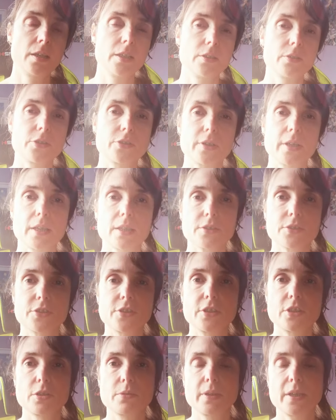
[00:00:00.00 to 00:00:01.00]
You attract
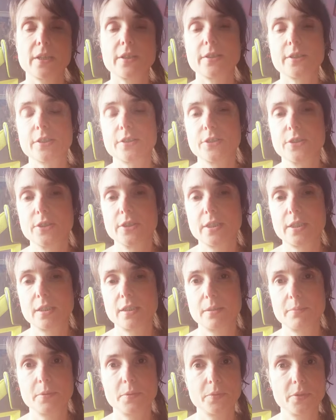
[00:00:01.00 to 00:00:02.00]
situations in
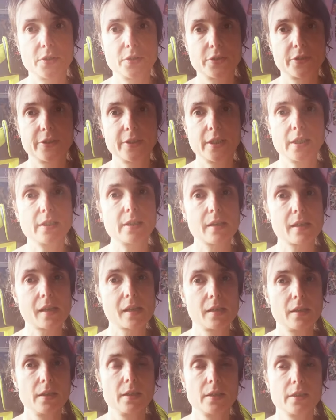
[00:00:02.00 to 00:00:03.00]
alignment with your
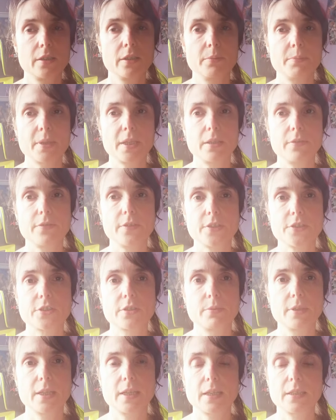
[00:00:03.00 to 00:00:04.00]
thinking. You manifest
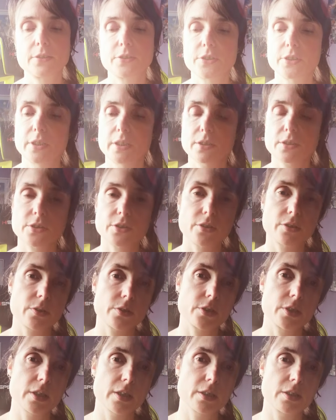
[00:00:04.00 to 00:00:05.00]
a reality
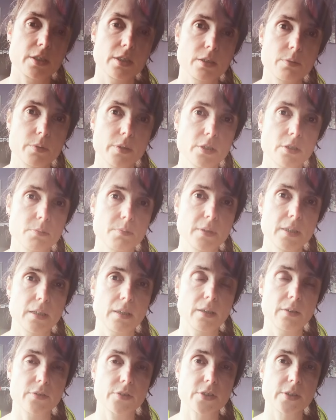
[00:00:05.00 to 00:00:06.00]
associated with your
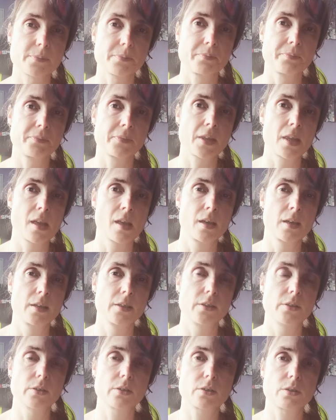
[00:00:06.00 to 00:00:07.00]
beliefs.
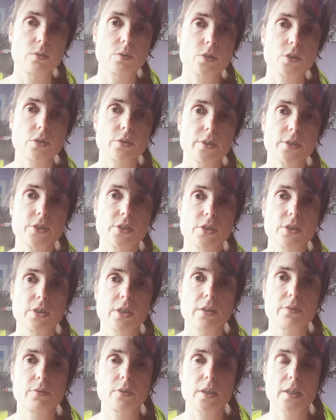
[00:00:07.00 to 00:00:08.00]
Your core choices
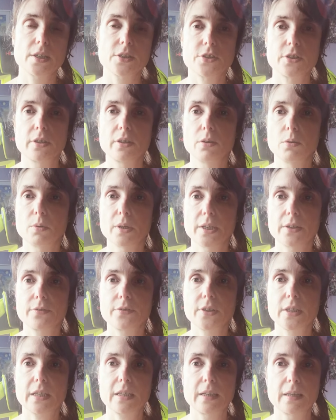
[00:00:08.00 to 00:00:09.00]
give rise to your way
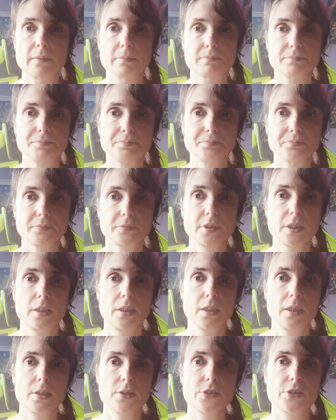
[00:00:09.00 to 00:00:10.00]
of thinking.
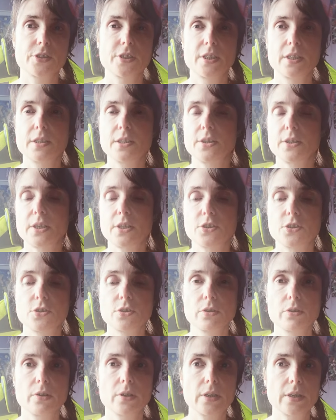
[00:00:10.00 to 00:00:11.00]
See that there's
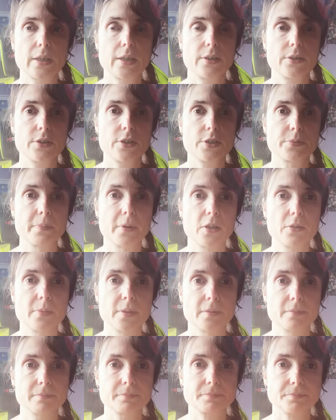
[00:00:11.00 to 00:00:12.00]
joy in this
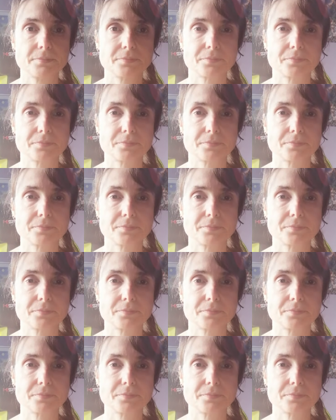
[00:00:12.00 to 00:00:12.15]
moment.